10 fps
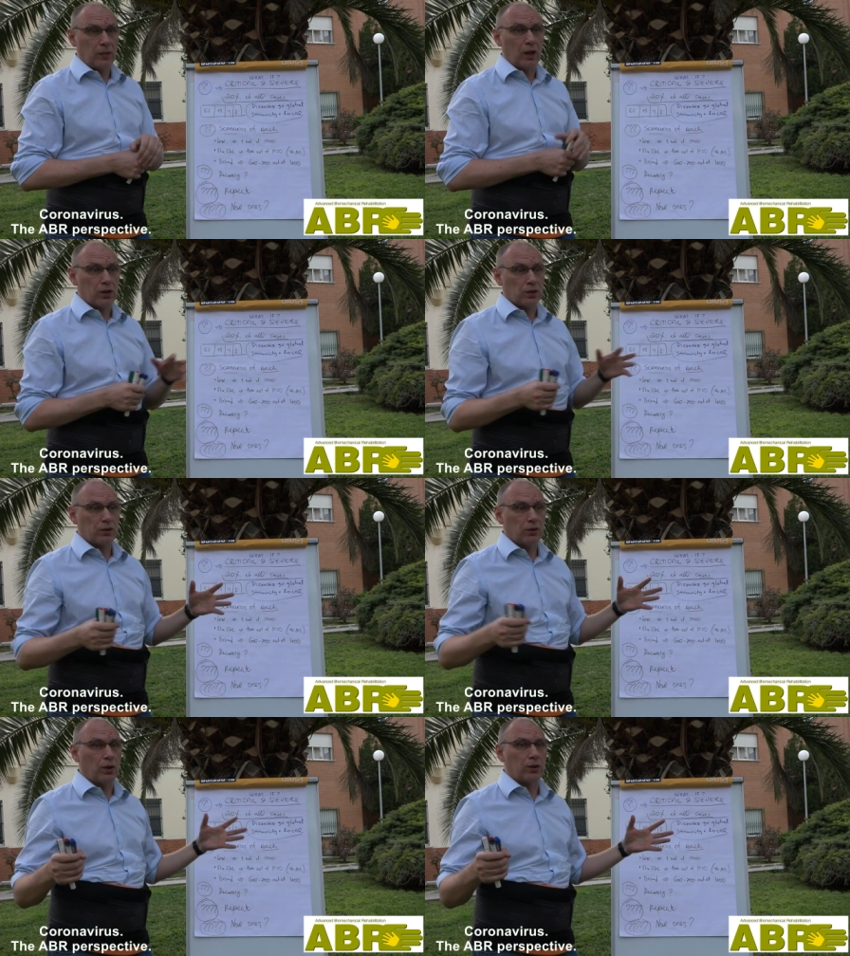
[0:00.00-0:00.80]
there's
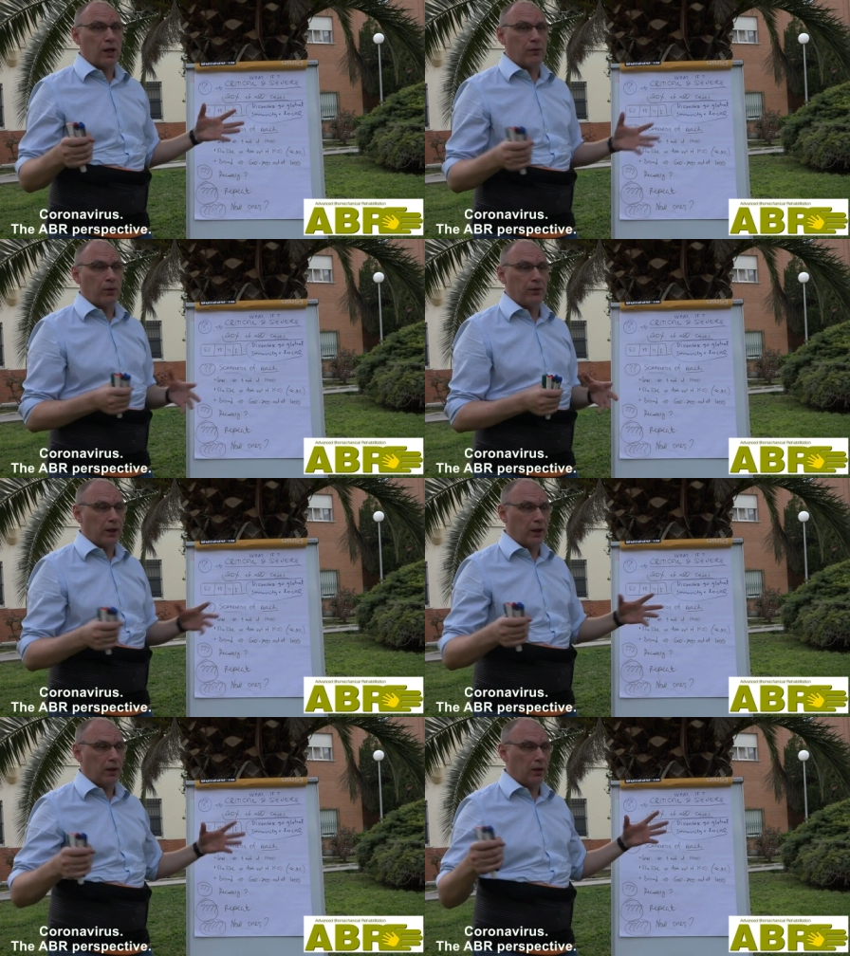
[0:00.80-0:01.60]
just not enough of
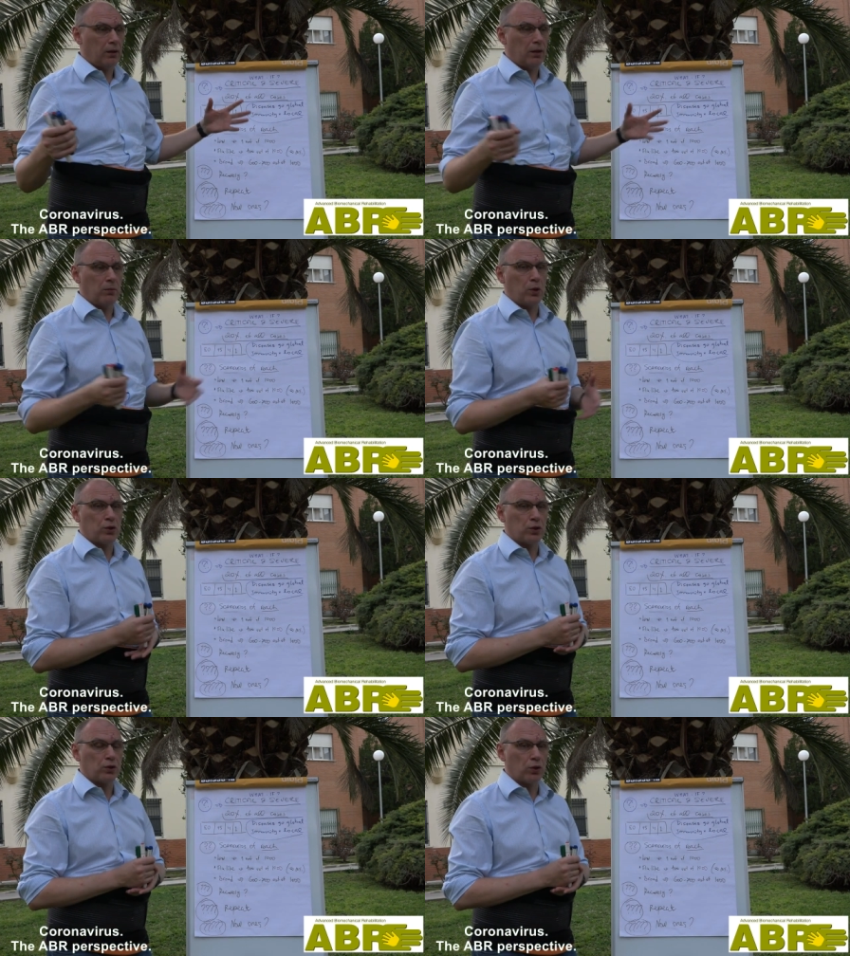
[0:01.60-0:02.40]
the
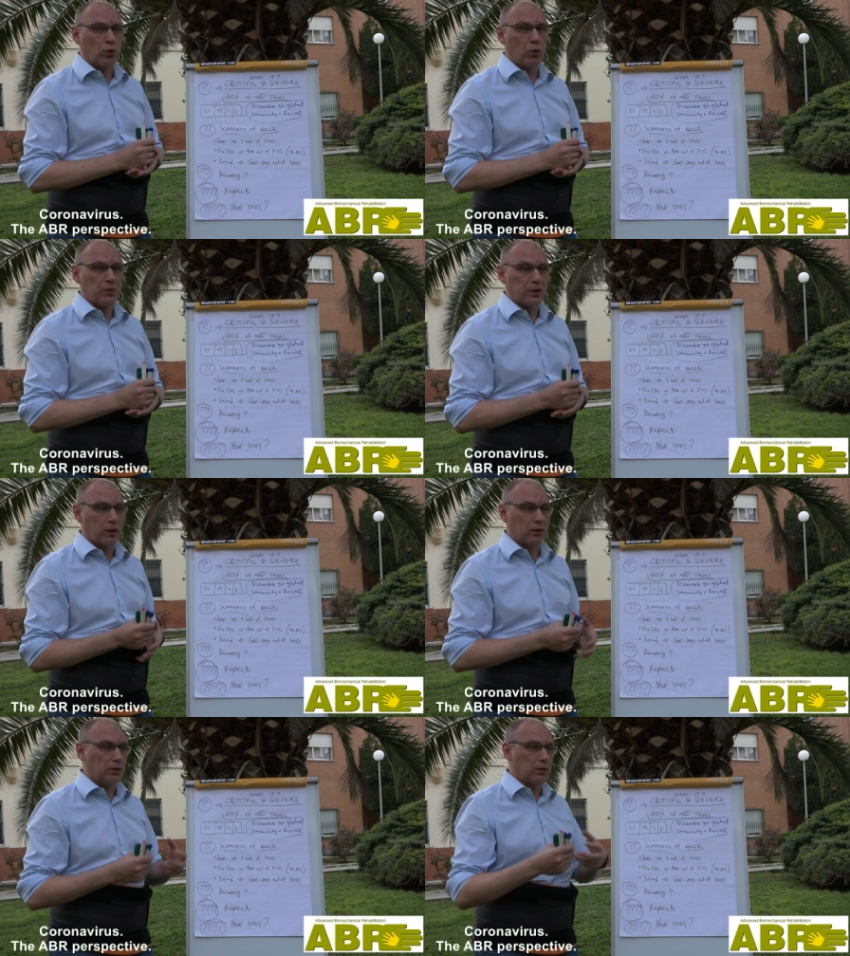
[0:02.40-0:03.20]
emergency rooms
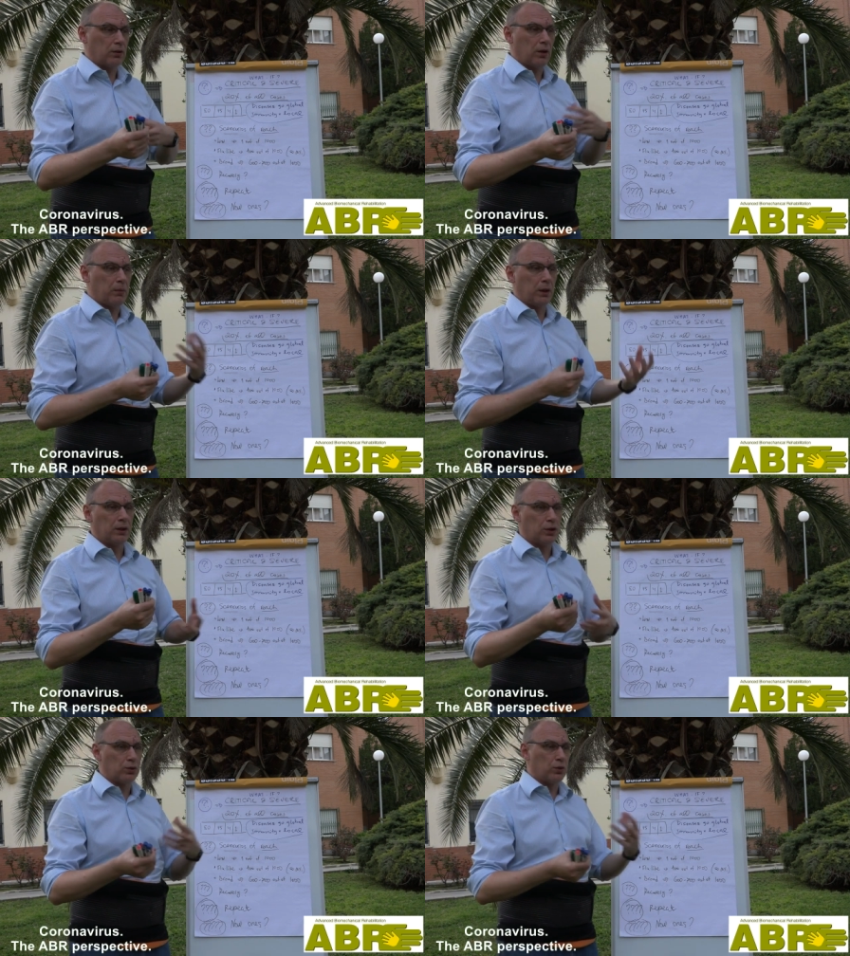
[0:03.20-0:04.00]
and the
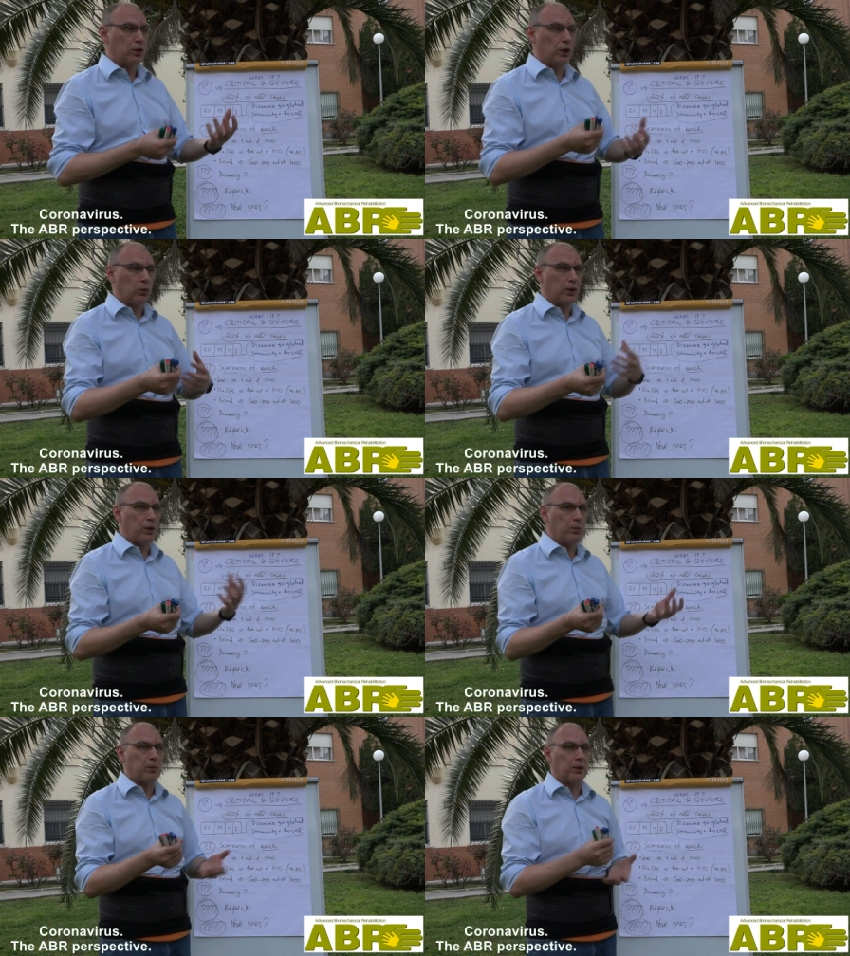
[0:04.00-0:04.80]
abilities to deal with
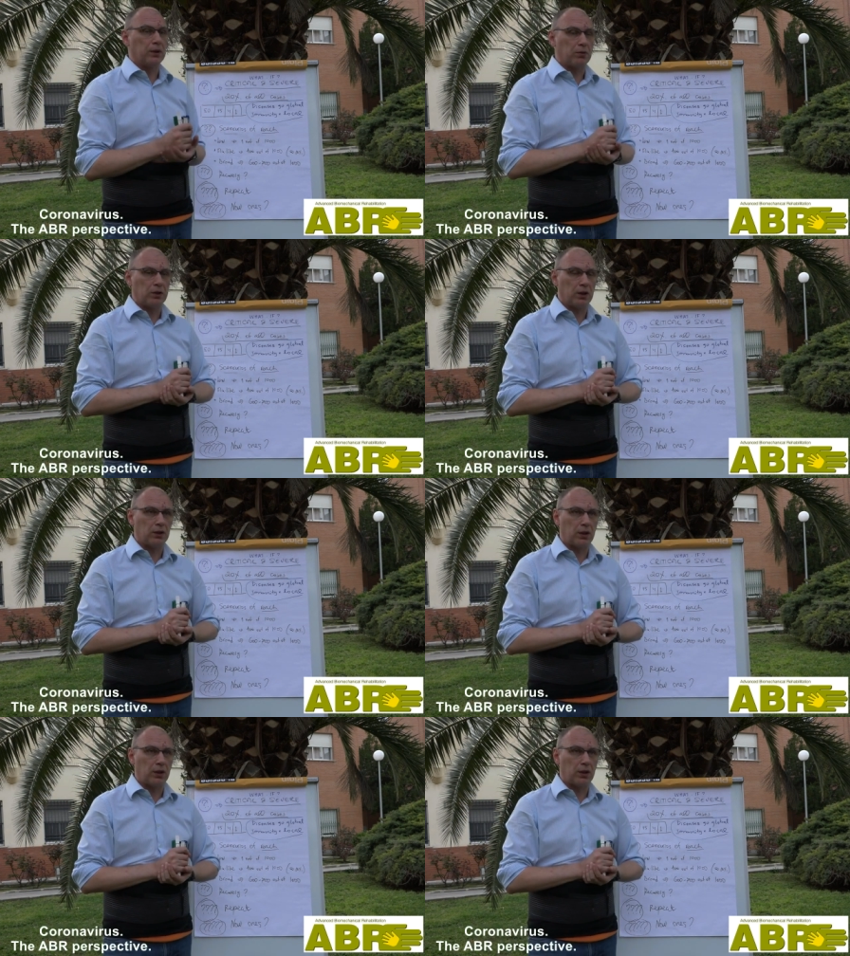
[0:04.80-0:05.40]
the people in critical